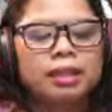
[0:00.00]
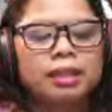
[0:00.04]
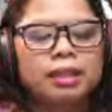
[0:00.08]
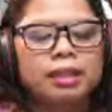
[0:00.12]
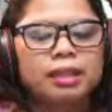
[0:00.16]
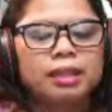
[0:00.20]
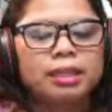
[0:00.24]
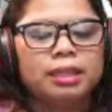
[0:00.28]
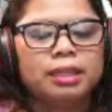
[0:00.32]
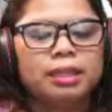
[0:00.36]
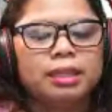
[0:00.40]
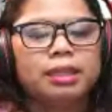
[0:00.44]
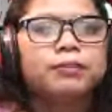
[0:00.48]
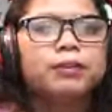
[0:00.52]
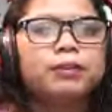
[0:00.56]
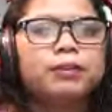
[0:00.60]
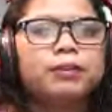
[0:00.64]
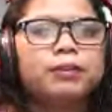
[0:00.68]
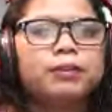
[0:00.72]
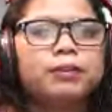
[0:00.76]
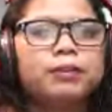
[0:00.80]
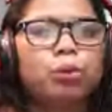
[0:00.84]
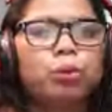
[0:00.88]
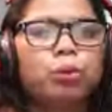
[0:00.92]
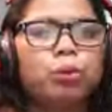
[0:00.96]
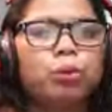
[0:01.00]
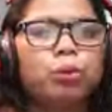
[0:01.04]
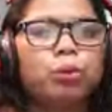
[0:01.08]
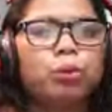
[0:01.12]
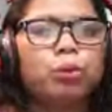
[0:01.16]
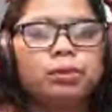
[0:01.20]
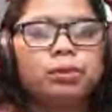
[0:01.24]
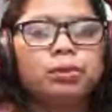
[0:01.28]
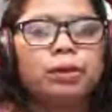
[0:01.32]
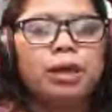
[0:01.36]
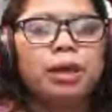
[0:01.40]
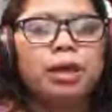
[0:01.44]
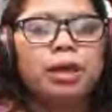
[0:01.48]
of course you want it to
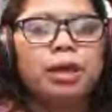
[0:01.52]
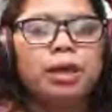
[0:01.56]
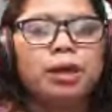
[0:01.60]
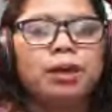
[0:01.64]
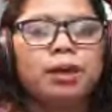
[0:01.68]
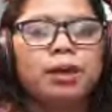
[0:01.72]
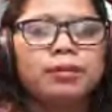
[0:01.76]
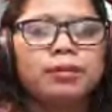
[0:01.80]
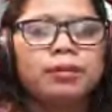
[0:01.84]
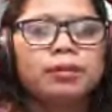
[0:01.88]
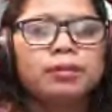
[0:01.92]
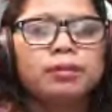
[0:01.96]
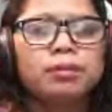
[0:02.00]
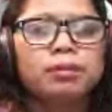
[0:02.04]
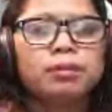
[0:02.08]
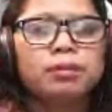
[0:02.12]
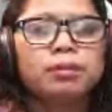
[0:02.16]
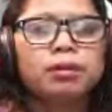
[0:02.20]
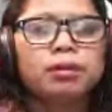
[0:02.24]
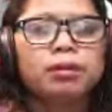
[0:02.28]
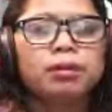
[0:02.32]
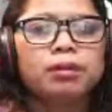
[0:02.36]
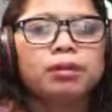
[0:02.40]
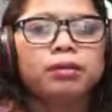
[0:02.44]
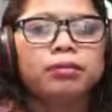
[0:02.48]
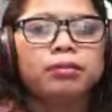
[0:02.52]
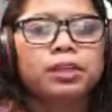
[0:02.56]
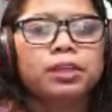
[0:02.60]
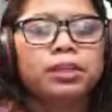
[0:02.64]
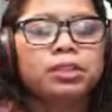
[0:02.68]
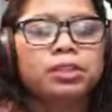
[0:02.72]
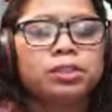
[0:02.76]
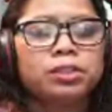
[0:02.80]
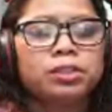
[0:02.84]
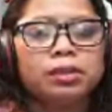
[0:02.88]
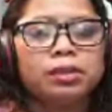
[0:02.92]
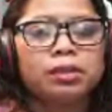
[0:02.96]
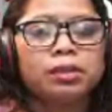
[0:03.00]
have it free
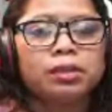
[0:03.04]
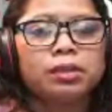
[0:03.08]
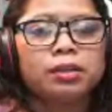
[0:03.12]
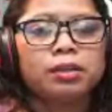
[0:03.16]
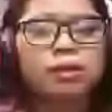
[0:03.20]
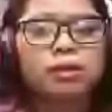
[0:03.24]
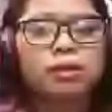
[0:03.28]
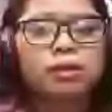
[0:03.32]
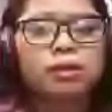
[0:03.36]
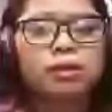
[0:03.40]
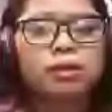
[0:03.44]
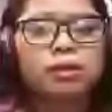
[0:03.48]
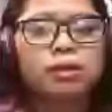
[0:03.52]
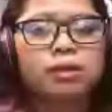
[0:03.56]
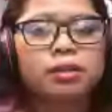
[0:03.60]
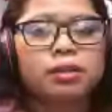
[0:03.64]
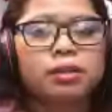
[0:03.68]
service, right?